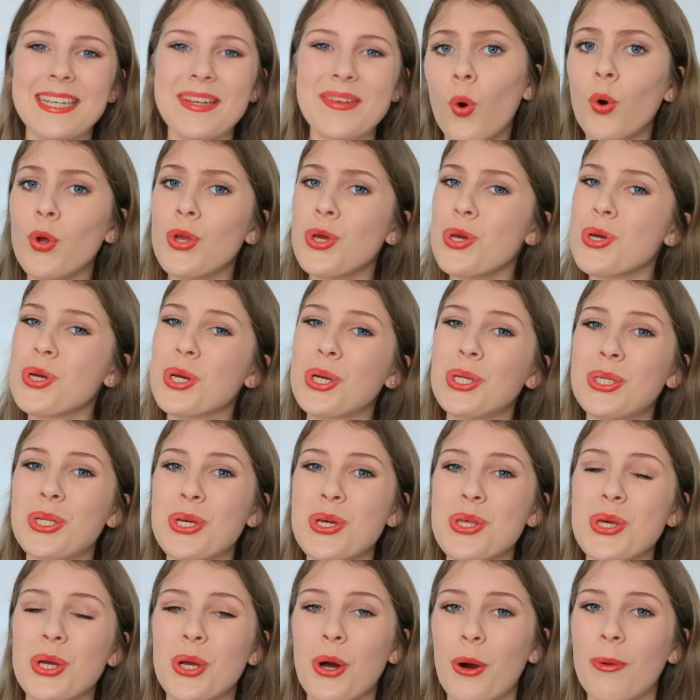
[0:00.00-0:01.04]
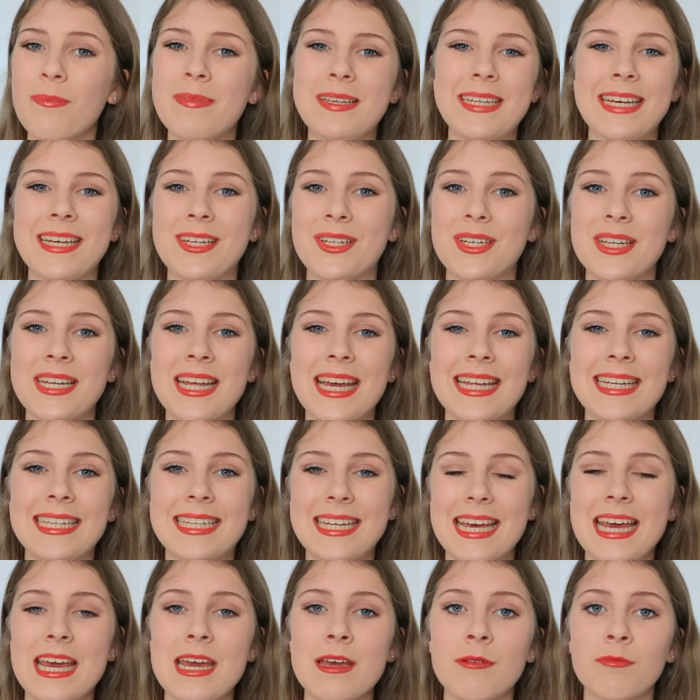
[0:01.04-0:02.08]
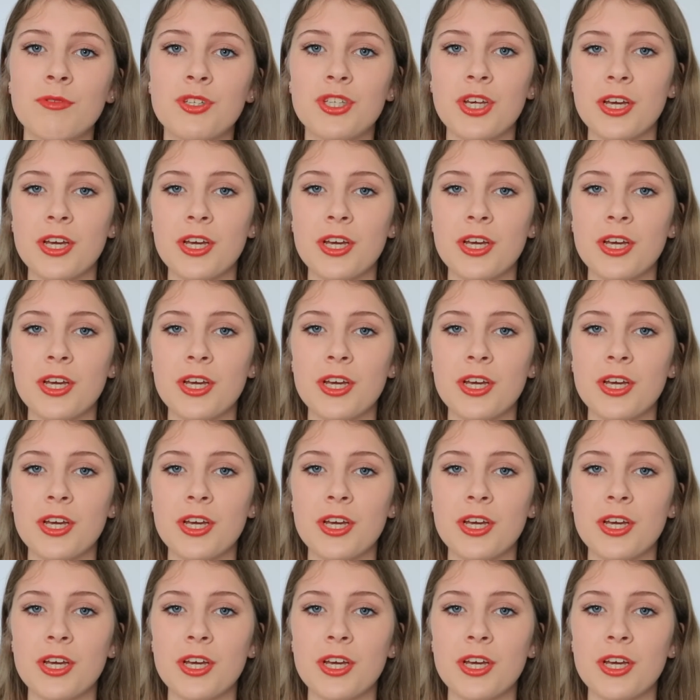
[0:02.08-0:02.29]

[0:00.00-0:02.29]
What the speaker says: Or you can do the competition in teams,